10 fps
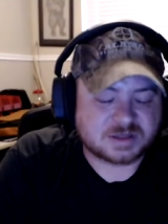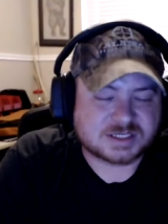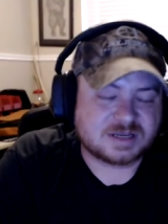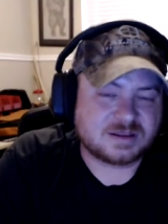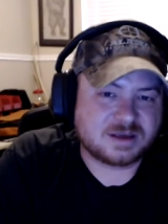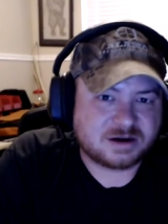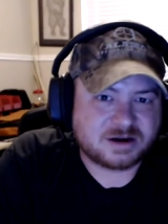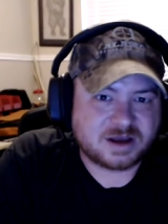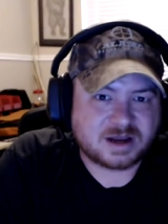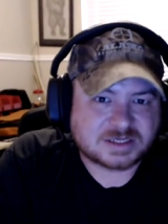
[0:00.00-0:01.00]
see on the
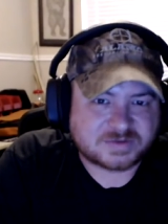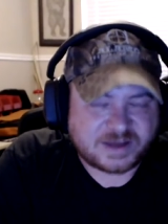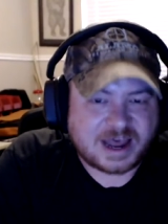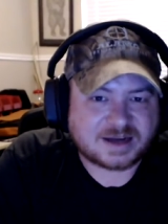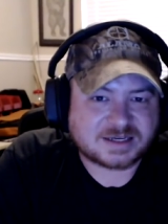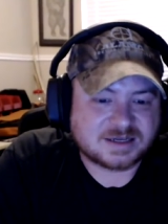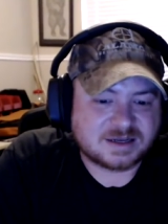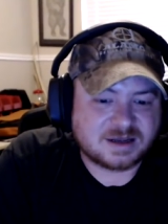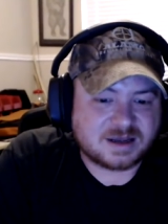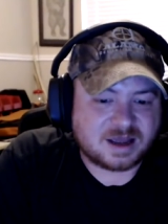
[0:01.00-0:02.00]
internet as fact
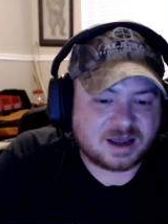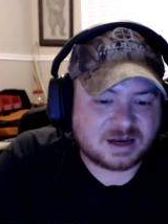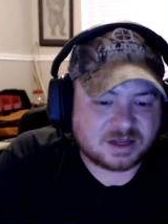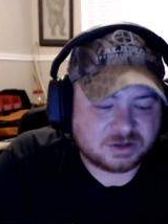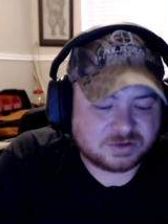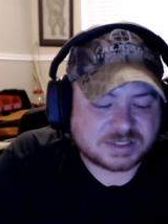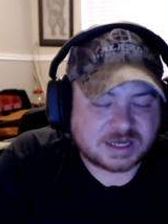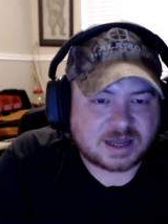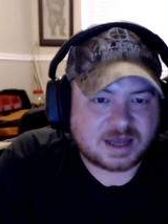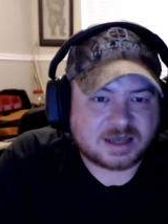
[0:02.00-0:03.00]
and use
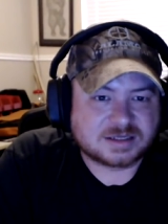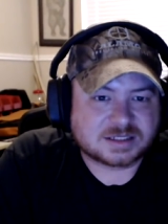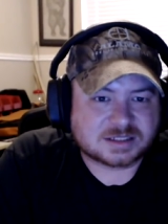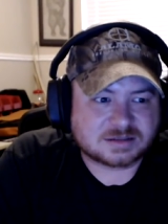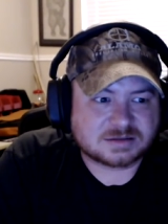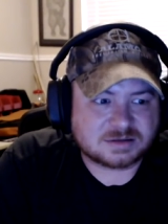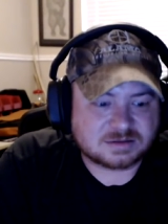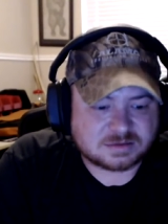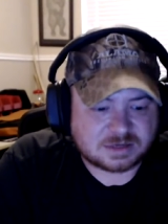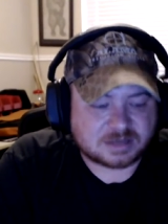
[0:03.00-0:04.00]
that as
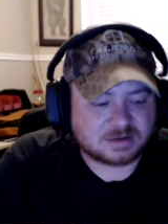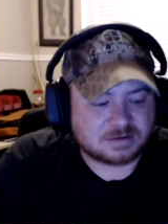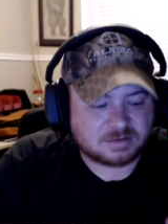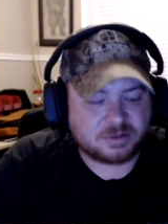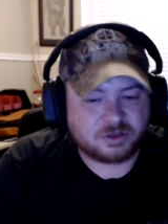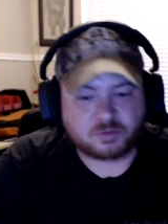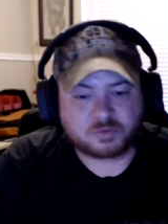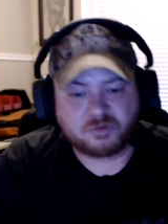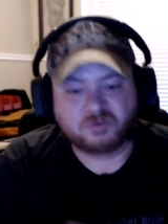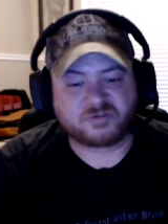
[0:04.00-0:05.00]
like their
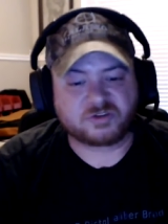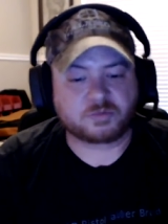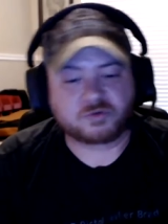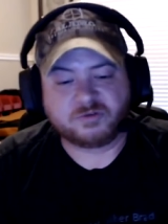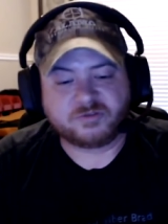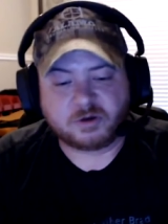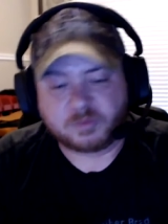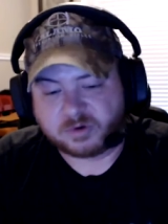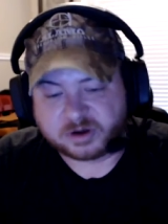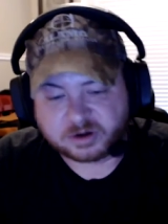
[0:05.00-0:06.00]
proof to prove their
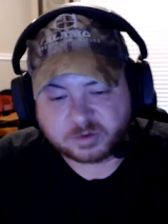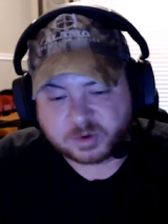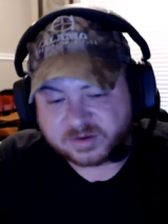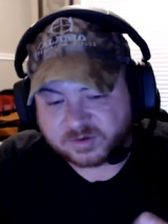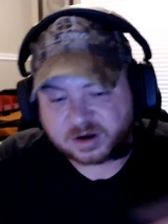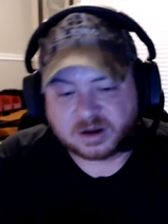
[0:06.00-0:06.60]
point or whatever